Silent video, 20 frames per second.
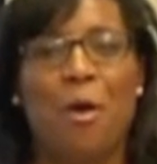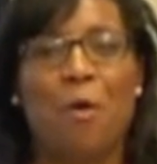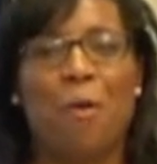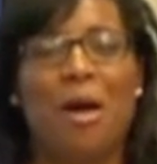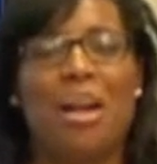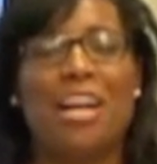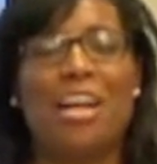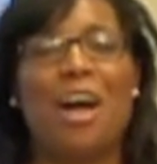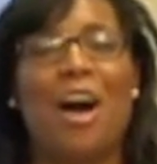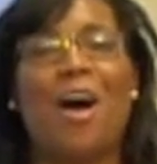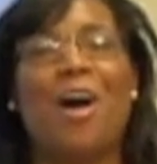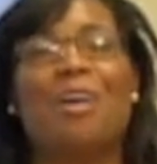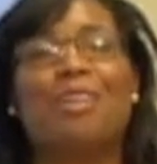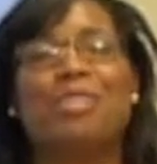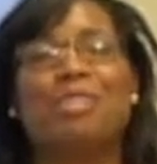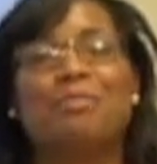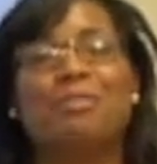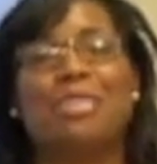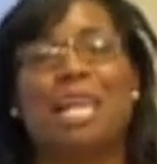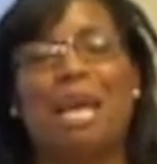What an
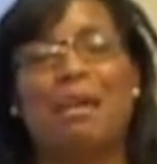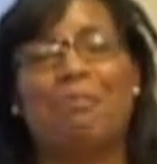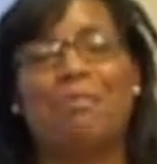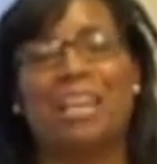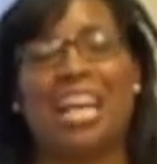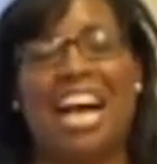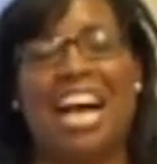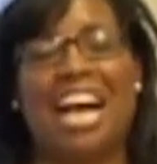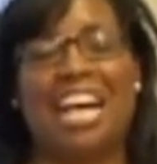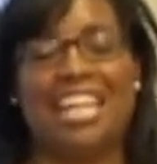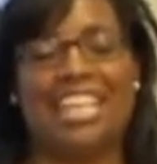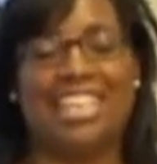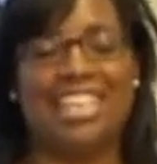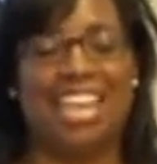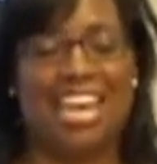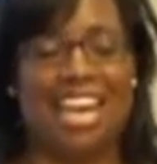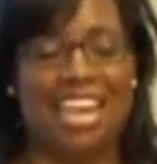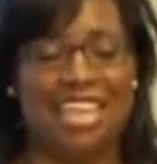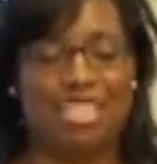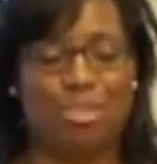awesome time we had in
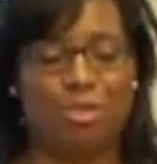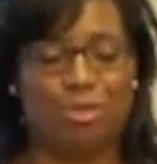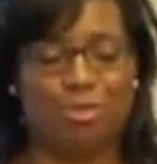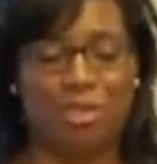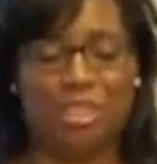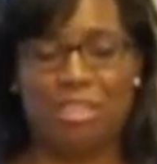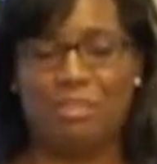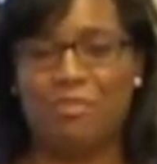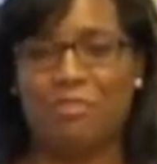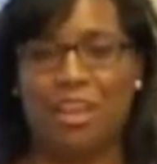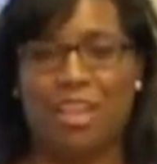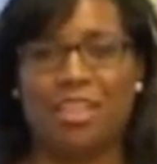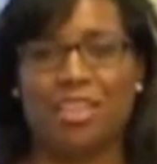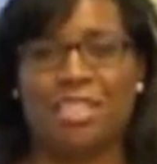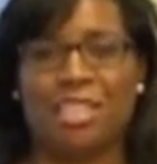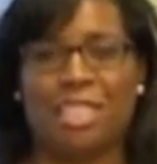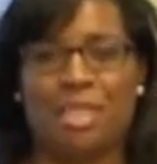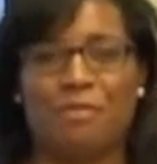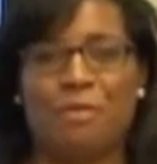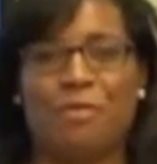God to really
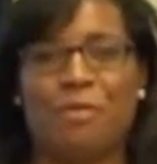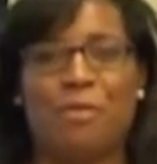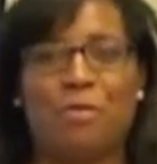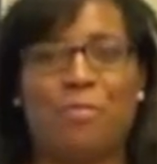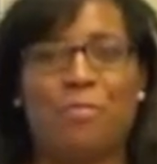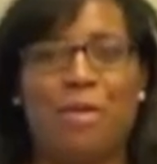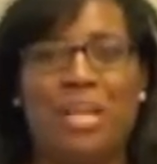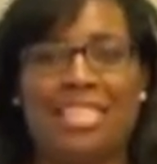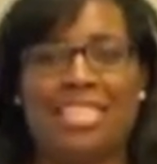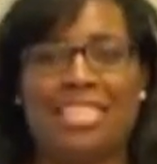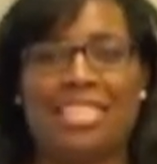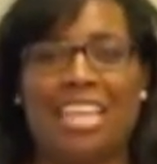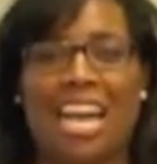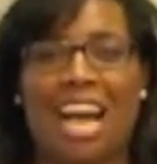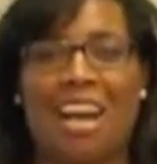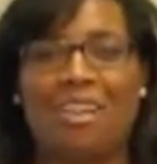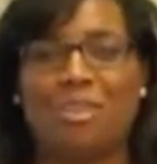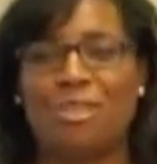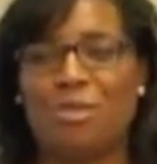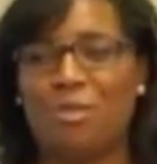fellowship. If you missed
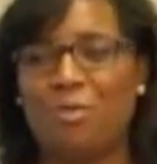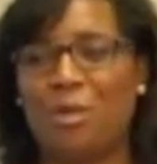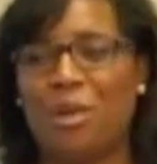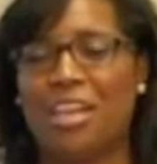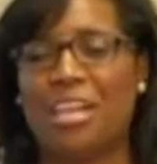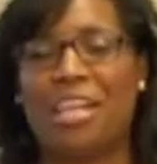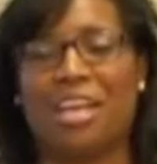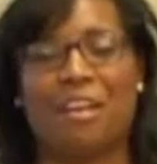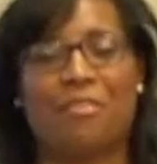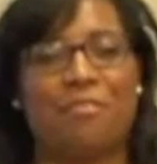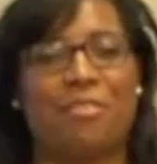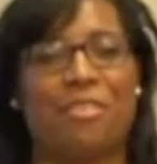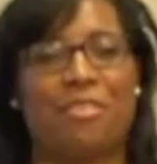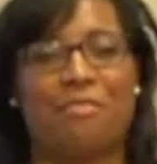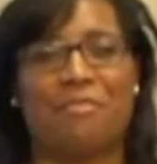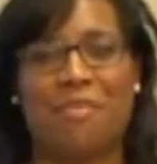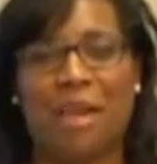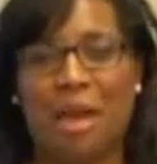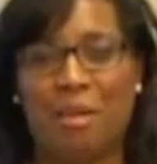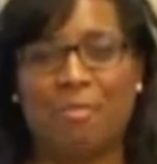out, you weren't here for
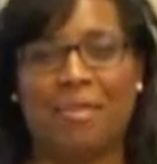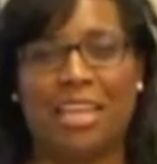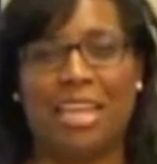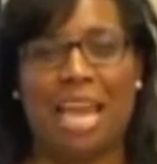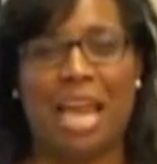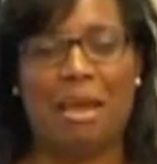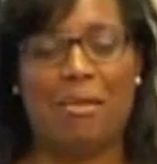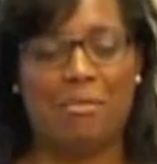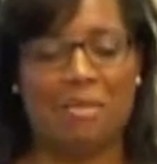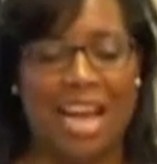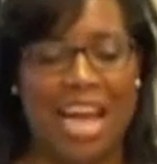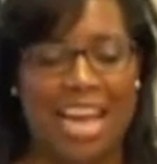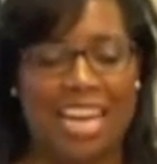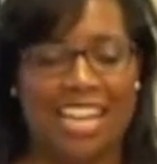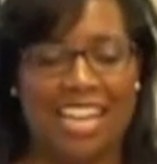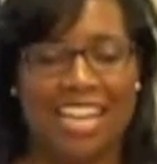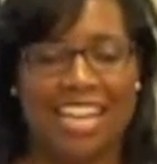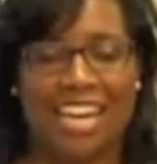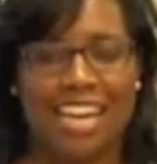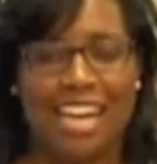the family game
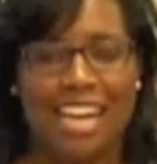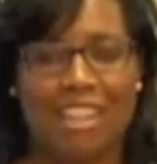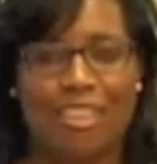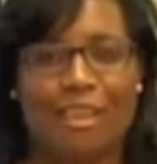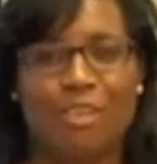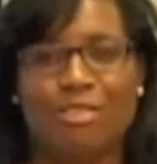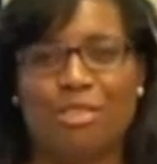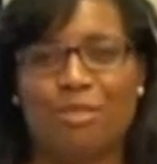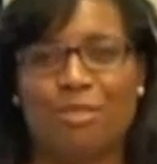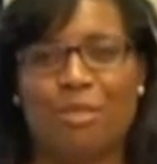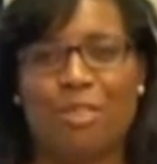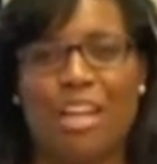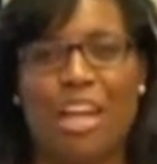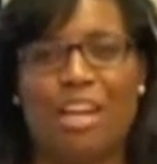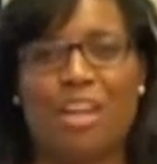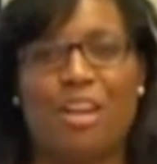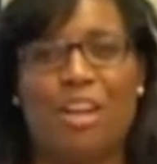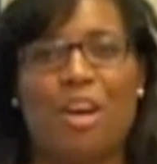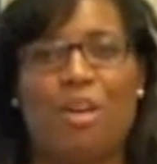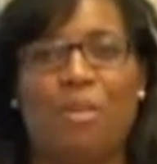night. Those of you
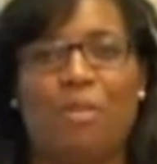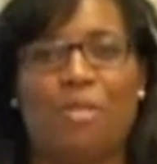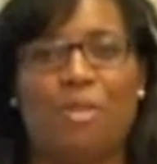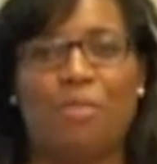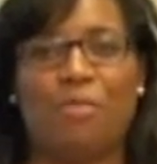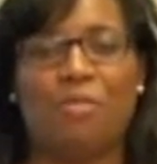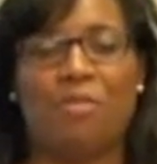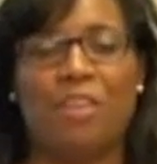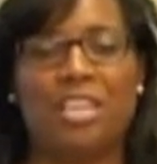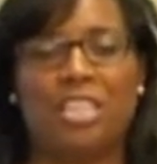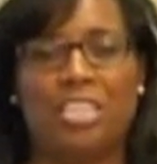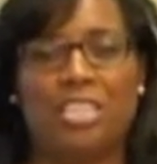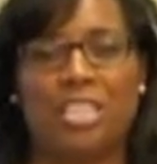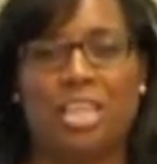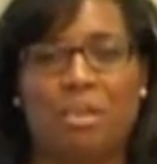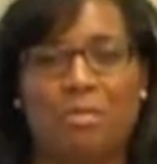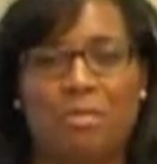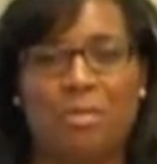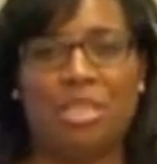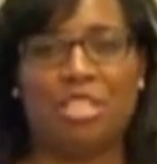that know, the vision
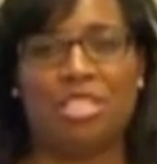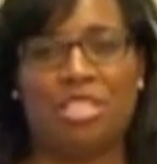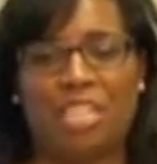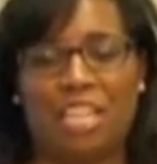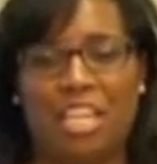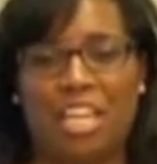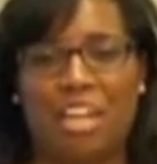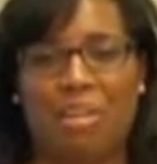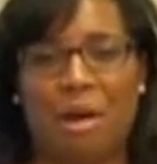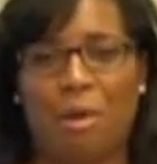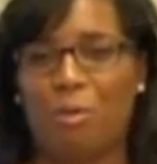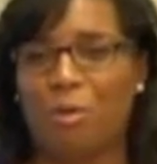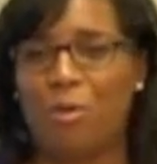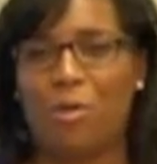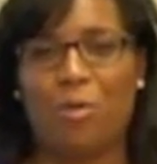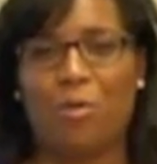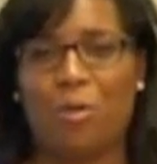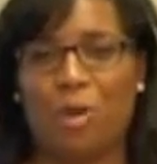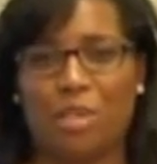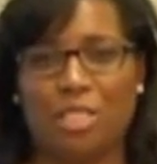and mission here at
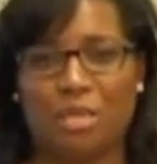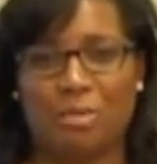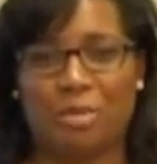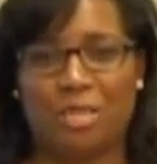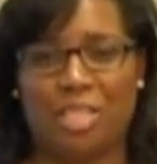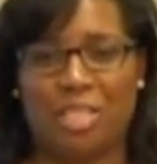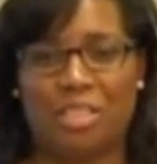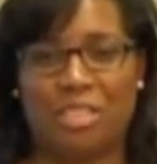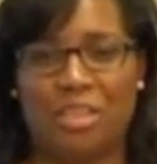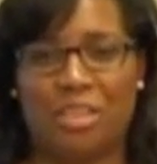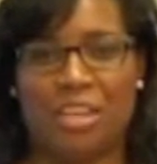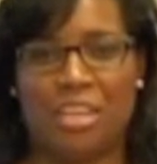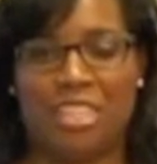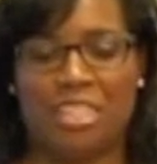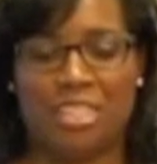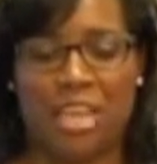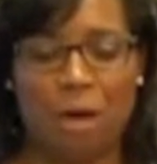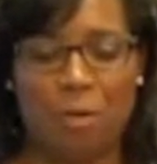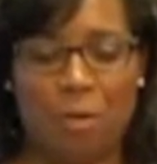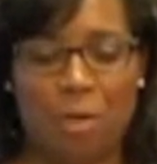Renew Worship Center
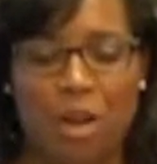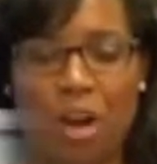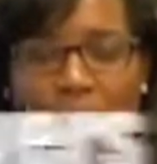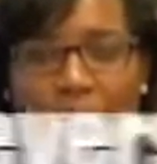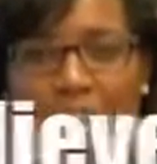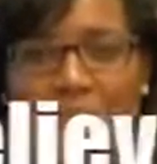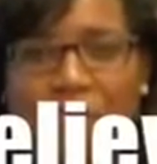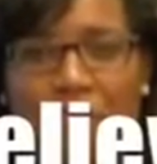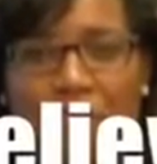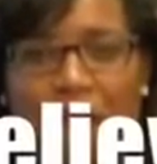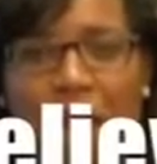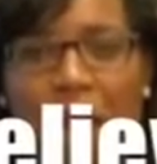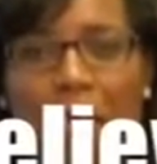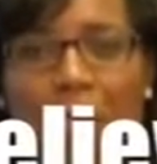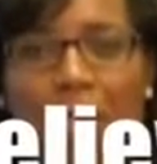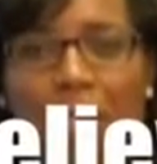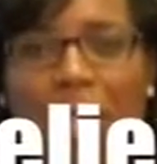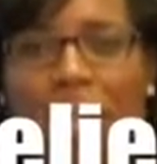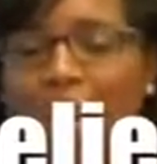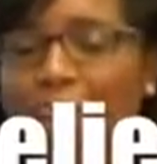is that we are a
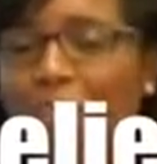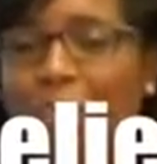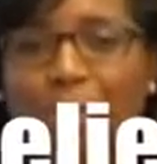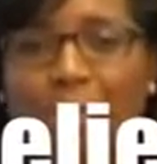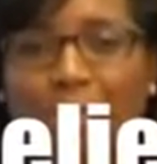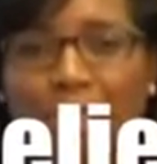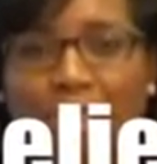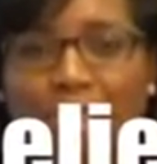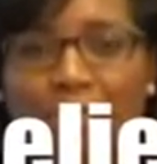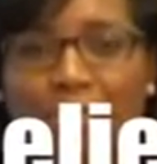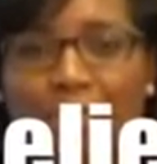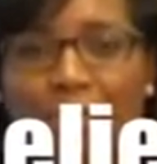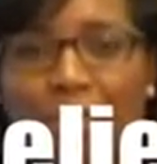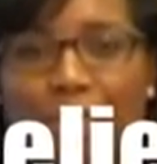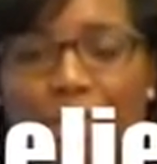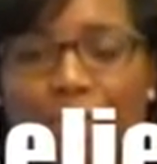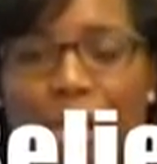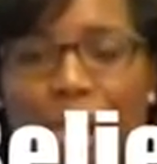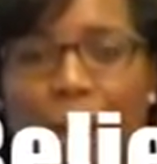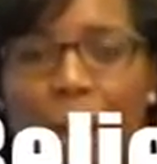family of
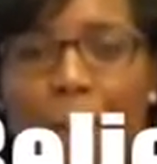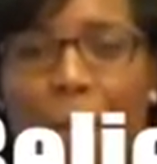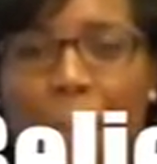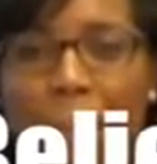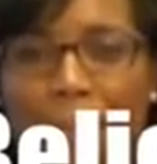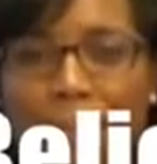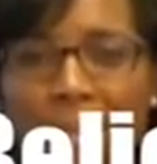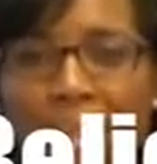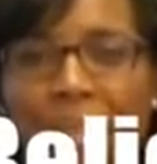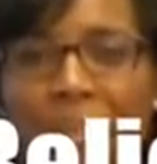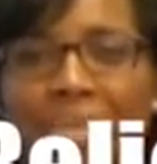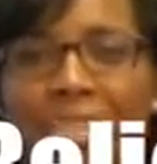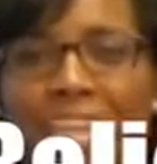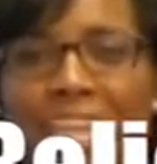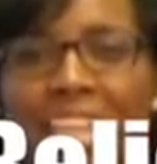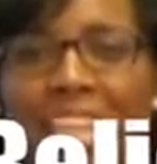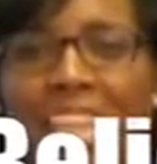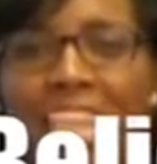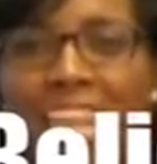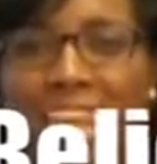believers
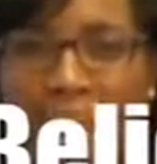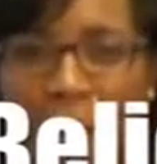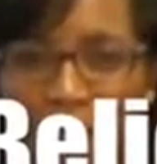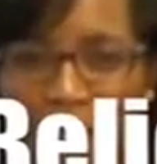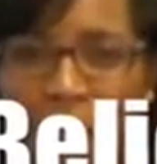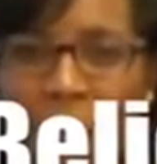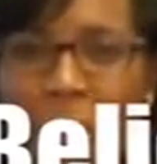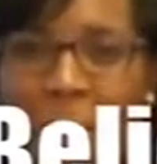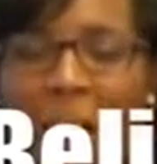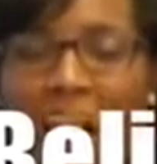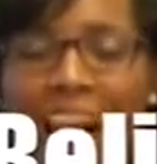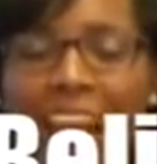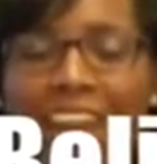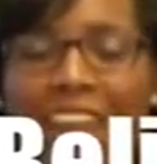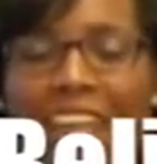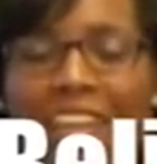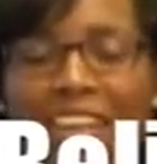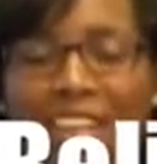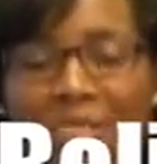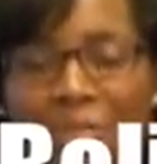building the
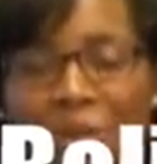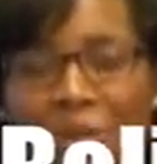empire of